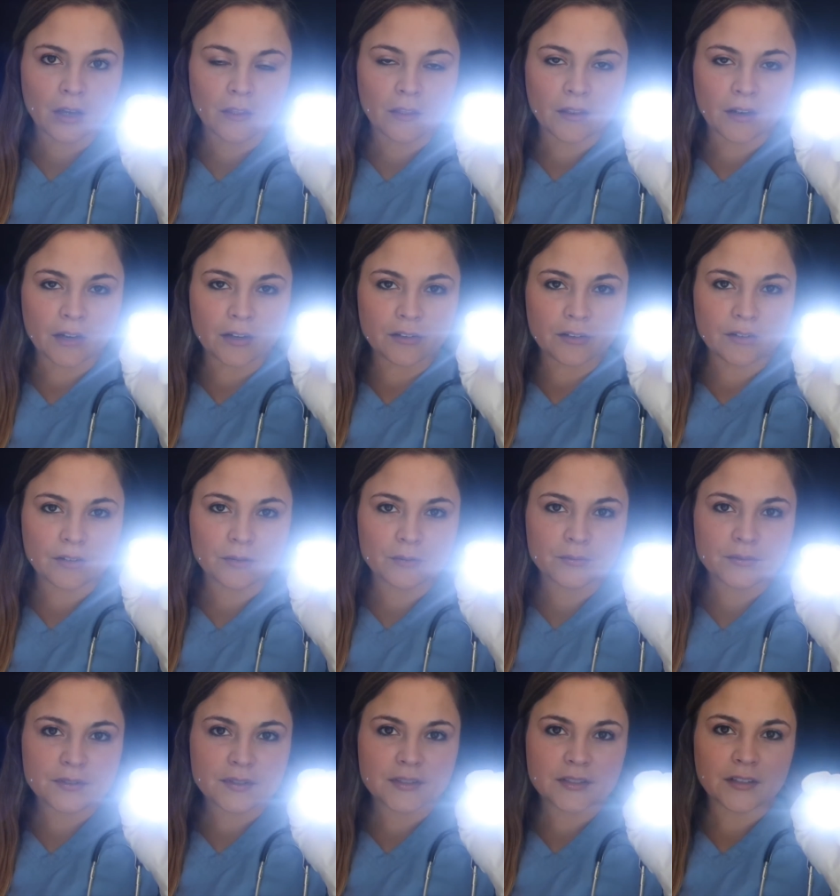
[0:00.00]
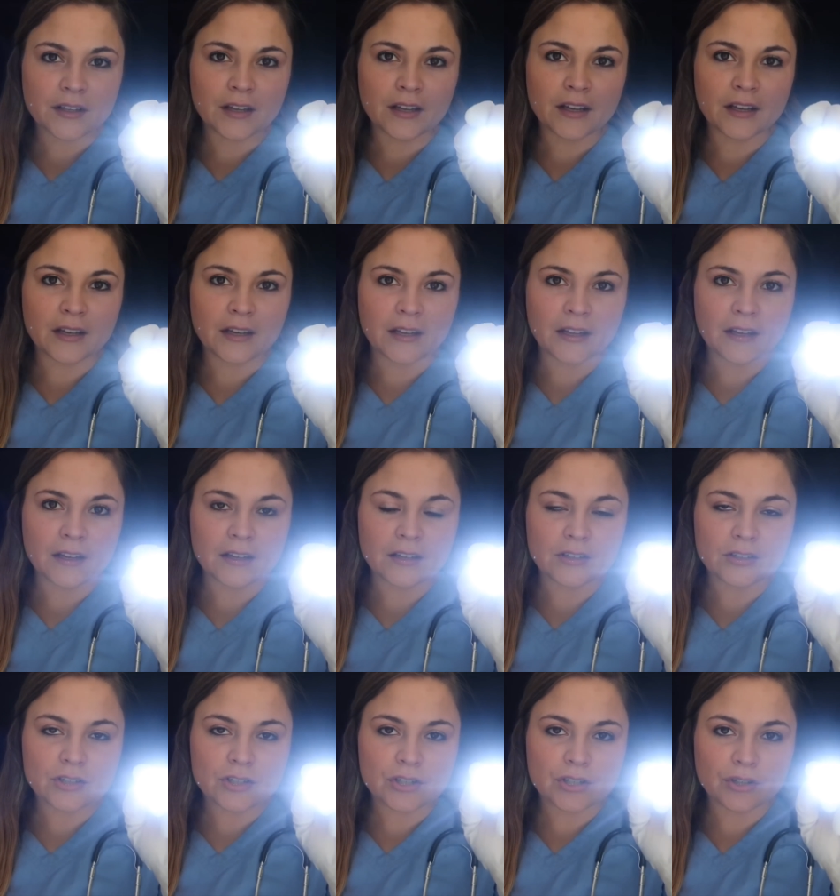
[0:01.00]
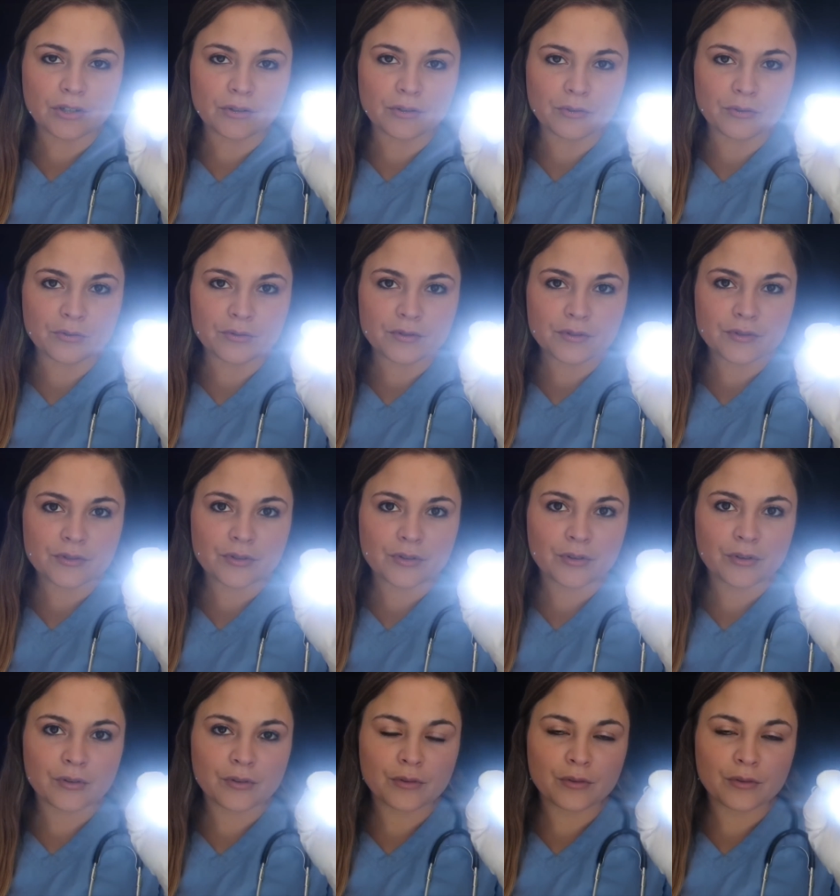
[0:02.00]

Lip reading: and then I don't see any issues